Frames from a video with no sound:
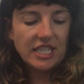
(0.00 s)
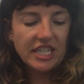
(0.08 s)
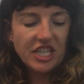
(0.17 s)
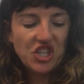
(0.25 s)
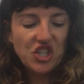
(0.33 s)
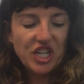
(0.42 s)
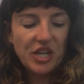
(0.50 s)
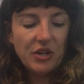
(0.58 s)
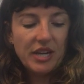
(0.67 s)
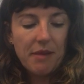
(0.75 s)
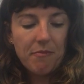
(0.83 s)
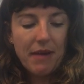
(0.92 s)
did she
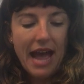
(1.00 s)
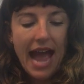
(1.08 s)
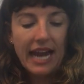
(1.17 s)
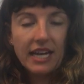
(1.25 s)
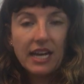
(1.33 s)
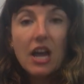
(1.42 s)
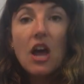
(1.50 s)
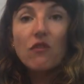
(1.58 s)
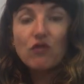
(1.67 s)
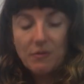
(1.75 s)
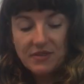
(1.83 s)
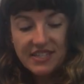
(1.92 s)
get back
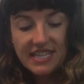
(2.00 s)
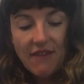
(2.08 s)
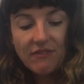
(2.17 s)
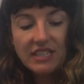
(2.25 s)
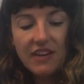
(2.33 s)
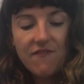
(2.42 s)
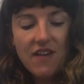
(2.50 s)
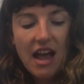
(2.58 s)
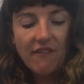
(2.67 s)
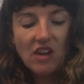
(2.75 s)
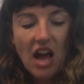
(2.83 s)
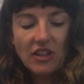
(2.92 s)
from
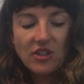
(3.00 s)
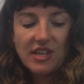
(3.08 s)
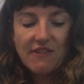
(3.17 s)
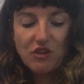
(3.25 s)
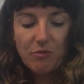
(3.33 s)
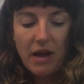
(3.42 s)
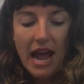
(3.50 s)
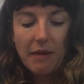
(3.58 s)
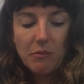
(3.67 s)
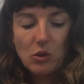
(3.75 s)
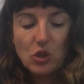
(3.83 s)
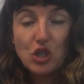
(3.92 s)
$75 after buying
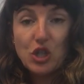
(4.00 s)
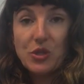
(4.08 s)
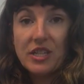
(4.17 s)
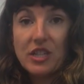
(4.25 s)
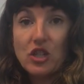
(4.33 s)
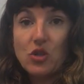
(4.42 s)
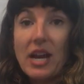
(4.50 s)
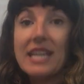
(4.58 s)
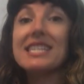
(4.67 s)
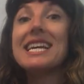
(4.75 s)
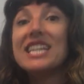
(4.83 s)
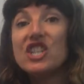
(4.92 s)
both the shoes and the
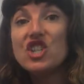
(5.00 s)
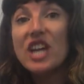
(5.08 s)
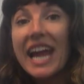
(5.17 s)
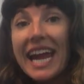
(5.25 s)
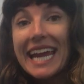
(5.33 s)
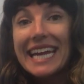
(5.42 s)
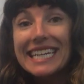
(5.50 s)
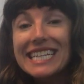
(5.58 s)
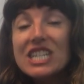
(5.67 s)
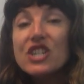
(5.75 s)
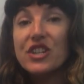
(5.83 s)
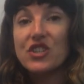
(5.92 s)
dress?
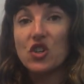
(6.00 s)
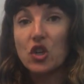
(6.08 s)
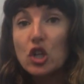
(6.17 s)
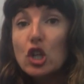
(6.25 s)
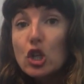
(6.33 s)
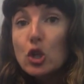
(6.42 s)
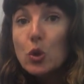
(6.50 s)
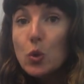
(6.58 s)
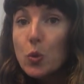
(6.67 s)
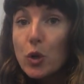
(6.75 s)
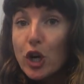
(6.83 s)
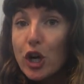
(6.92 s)
Change is a clue
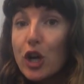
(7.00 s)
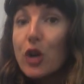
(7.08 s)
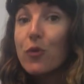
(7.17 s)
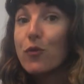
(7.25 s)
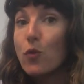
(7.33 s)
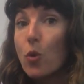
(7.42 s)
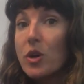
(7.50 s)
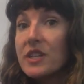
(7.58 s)
word for